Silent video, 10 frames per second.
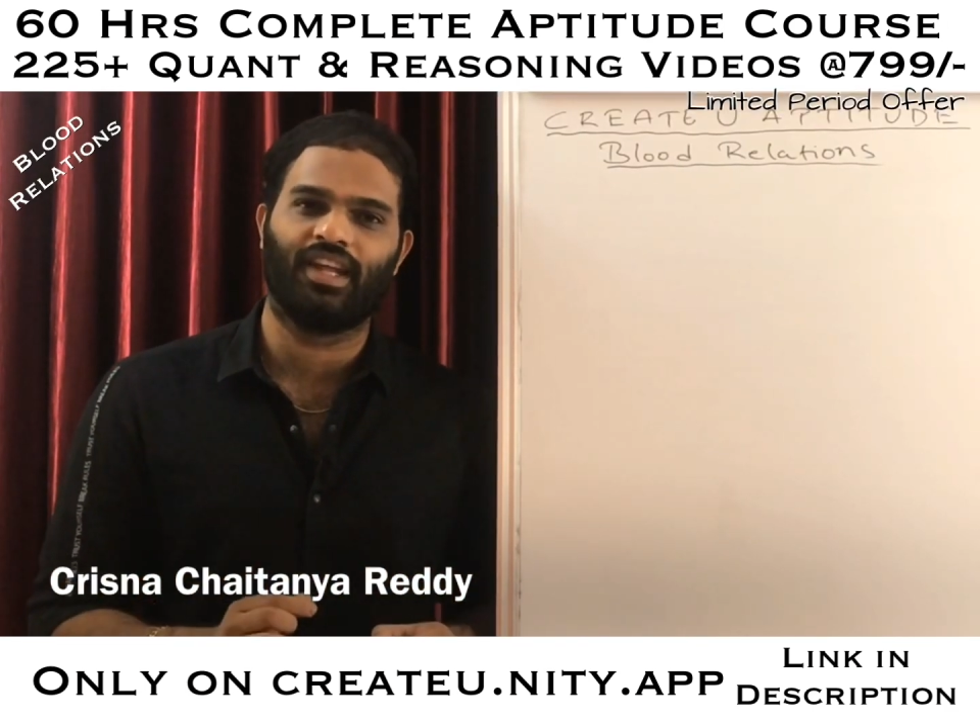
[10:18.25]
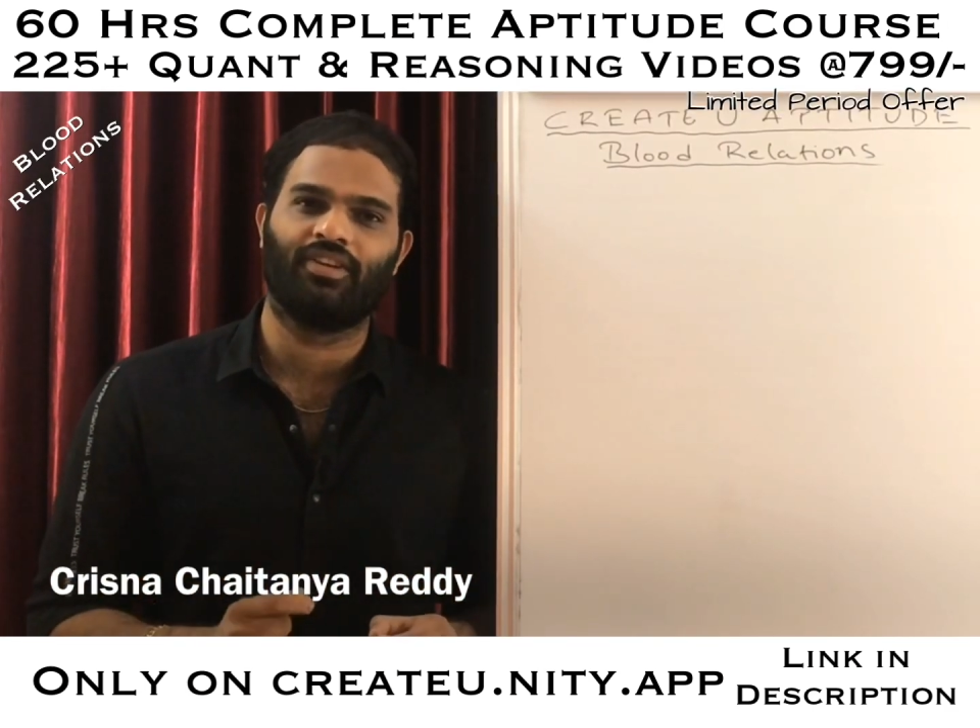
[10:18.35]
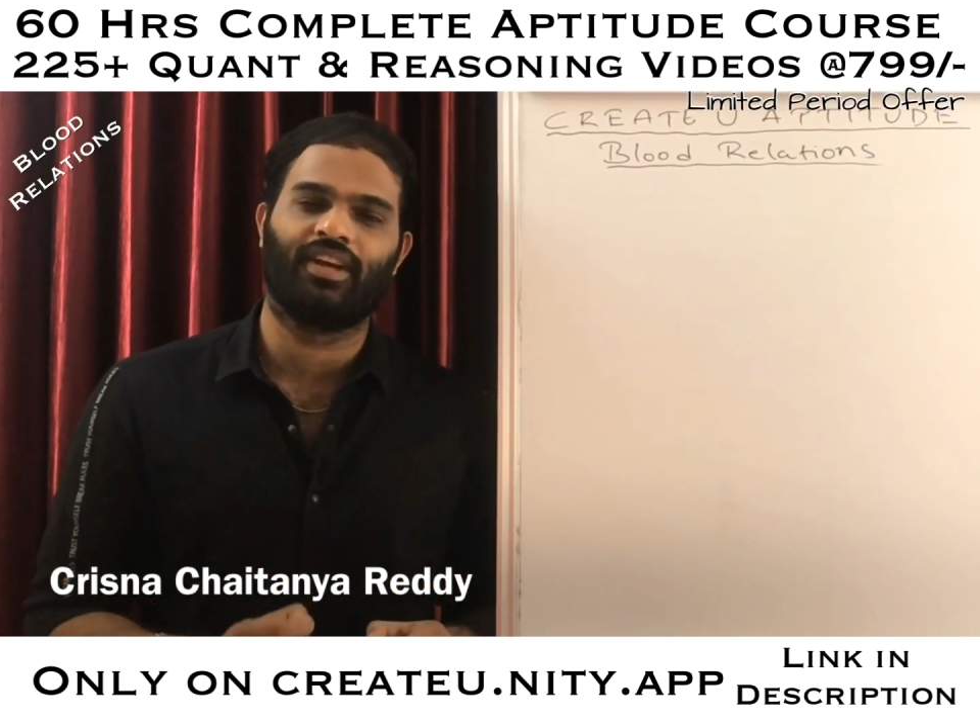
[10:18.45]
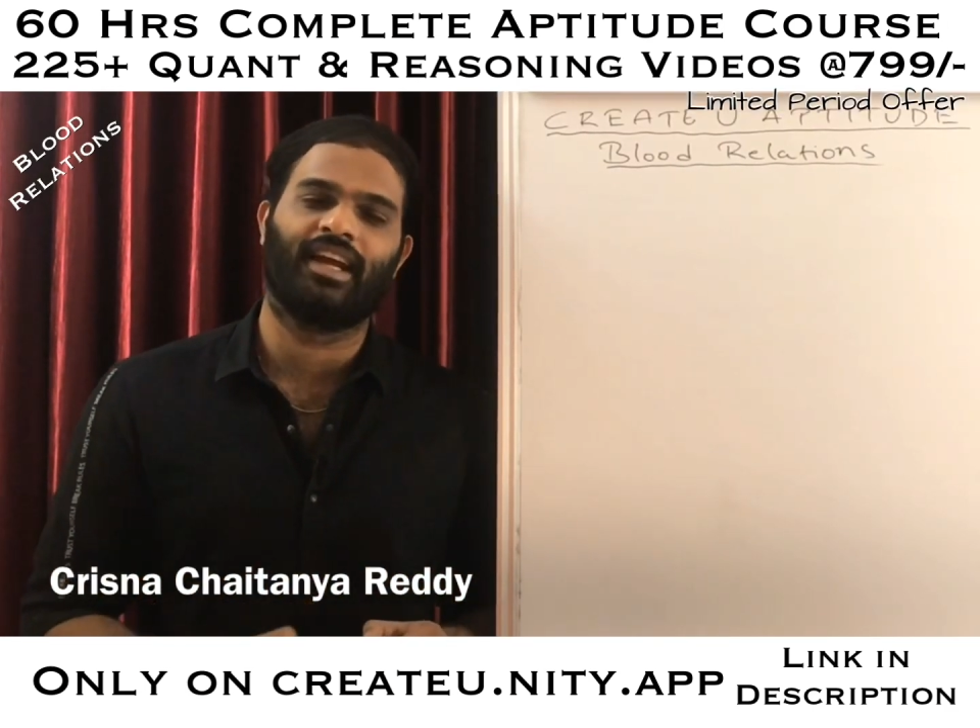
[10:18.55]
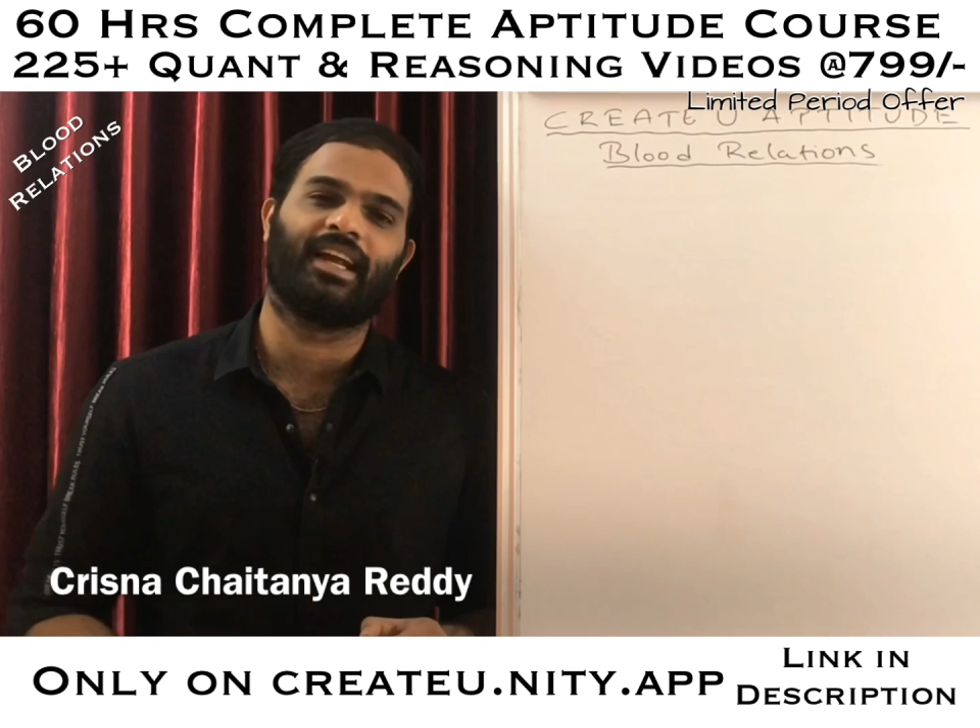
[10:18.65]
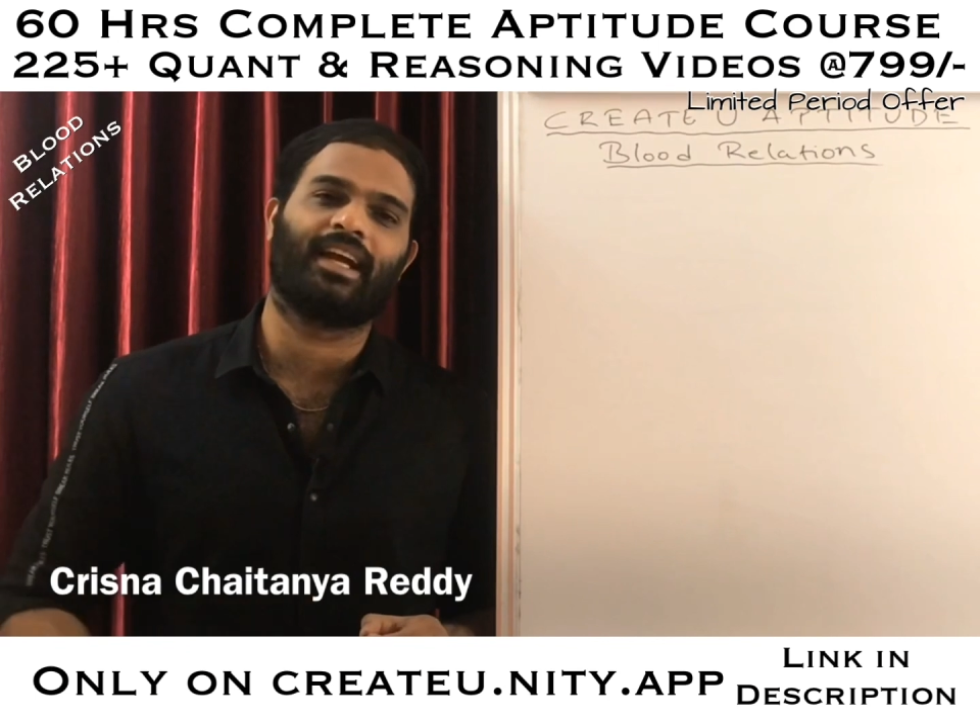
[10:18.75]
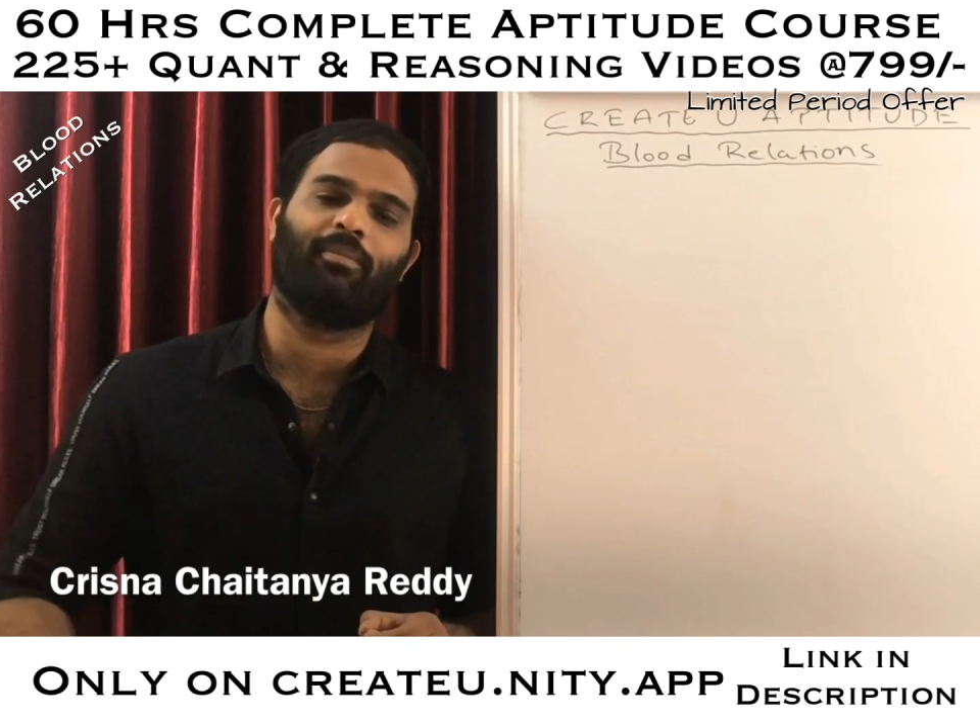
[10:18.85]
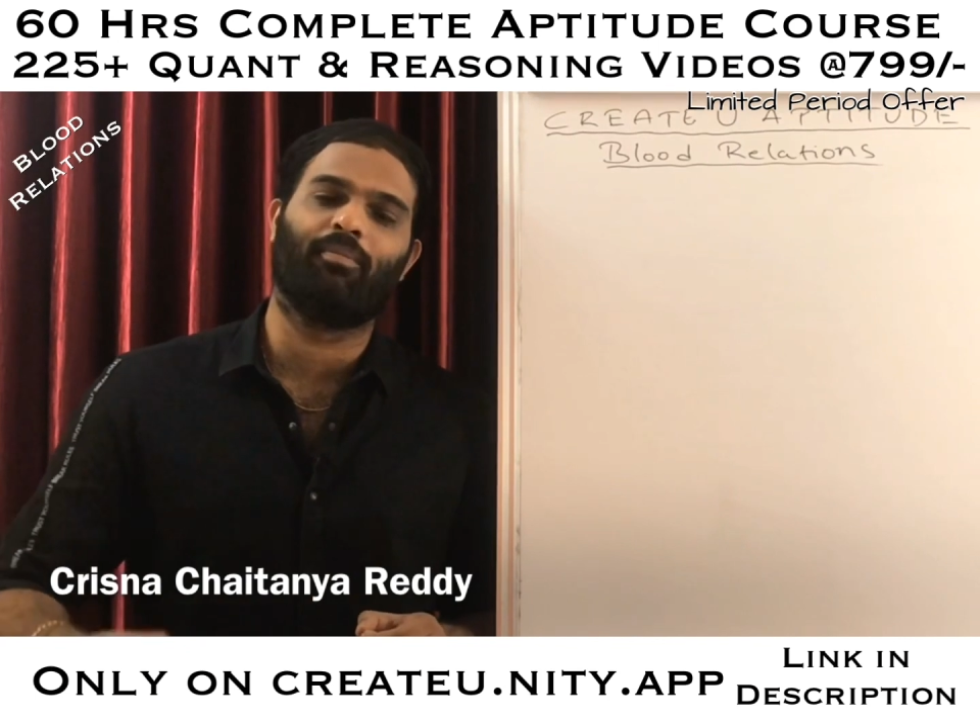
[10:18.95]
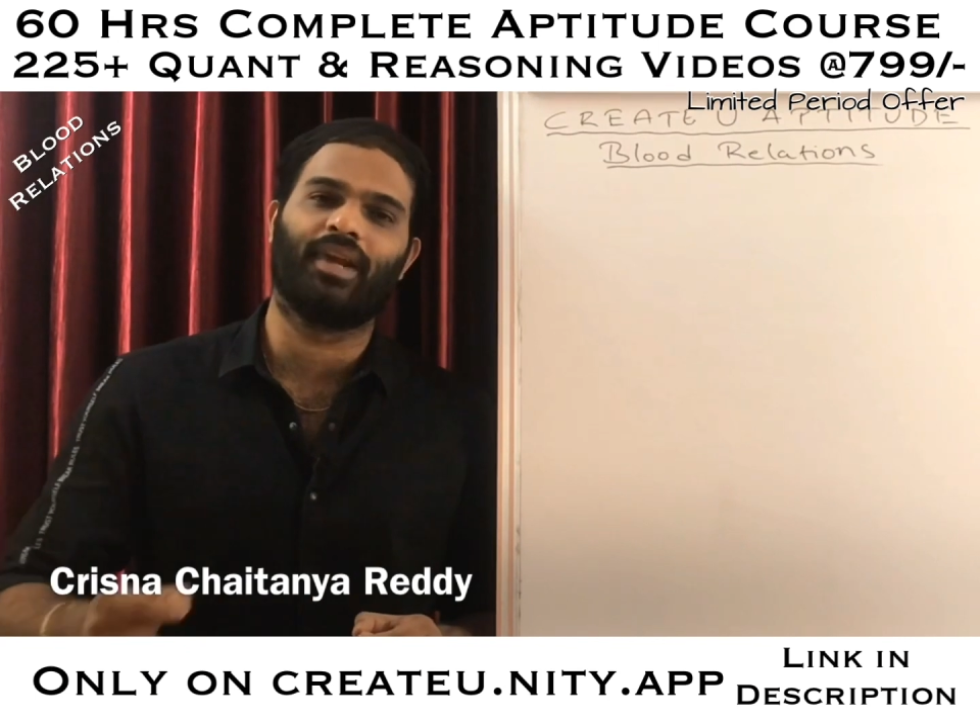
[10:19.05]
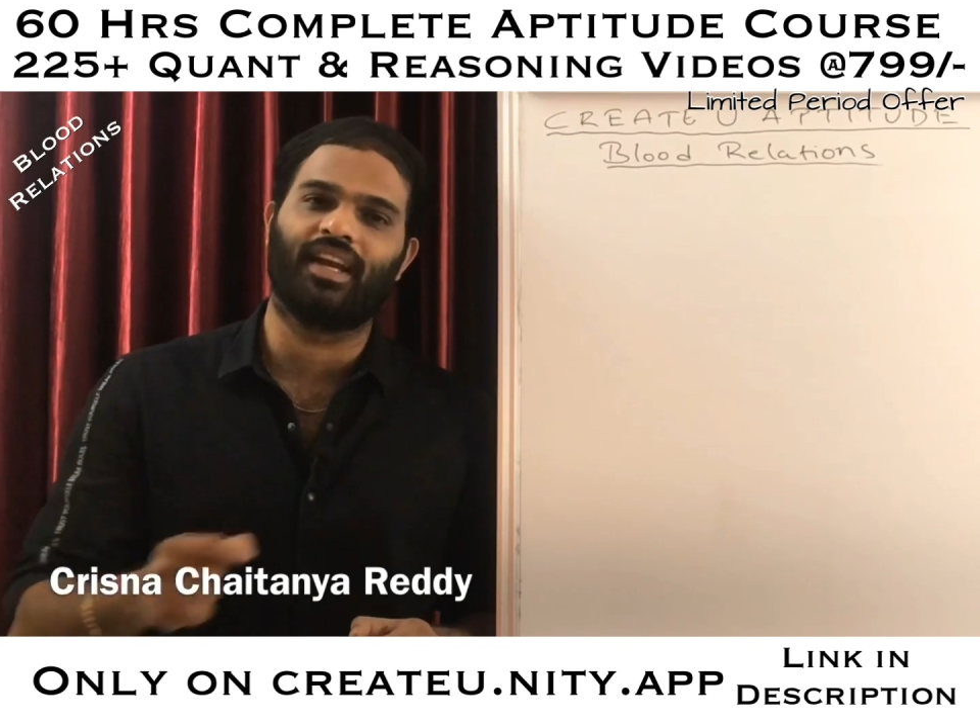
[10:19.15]
you'll get a
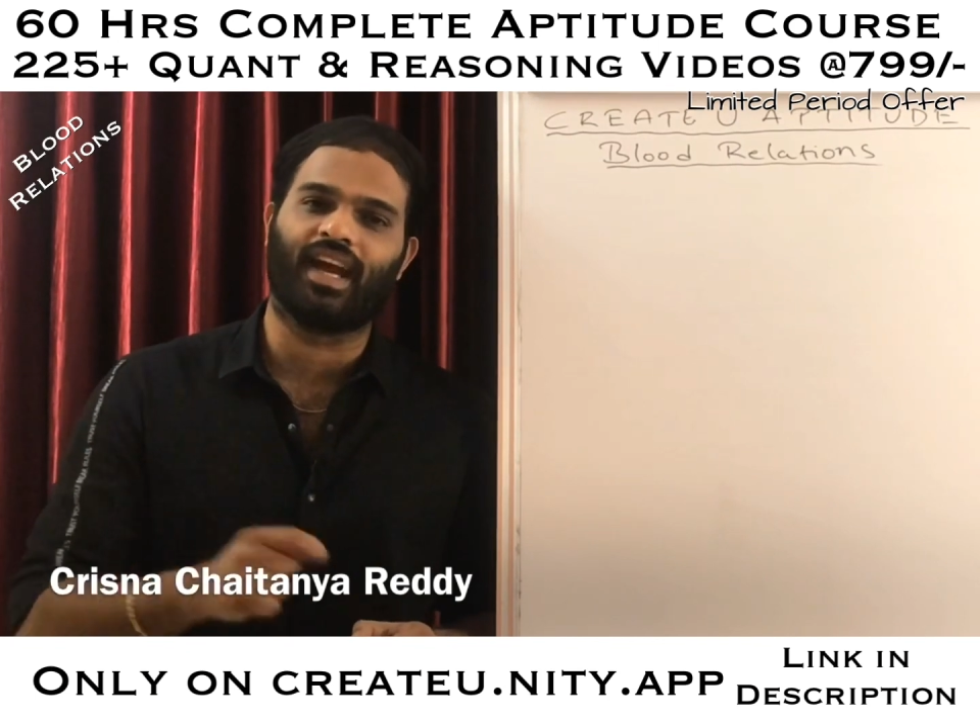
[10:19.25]
complete